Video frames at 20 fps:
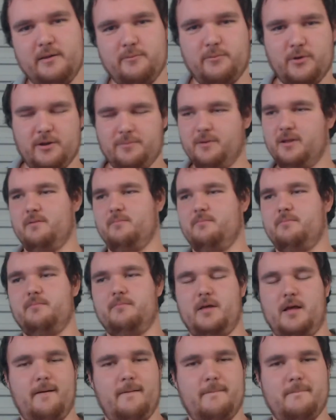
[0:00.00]
It would have been
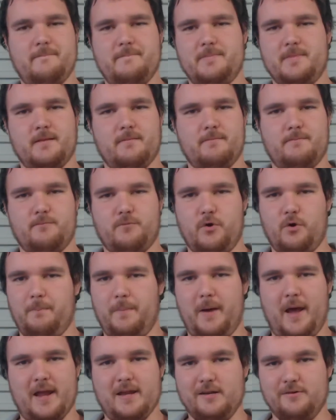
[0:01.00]
a real
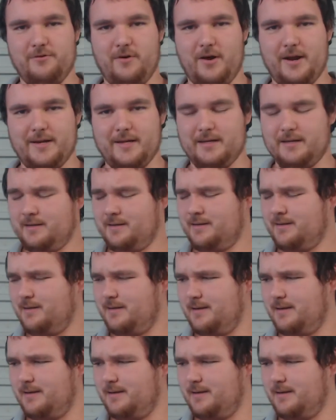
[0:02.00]
pain to fight in.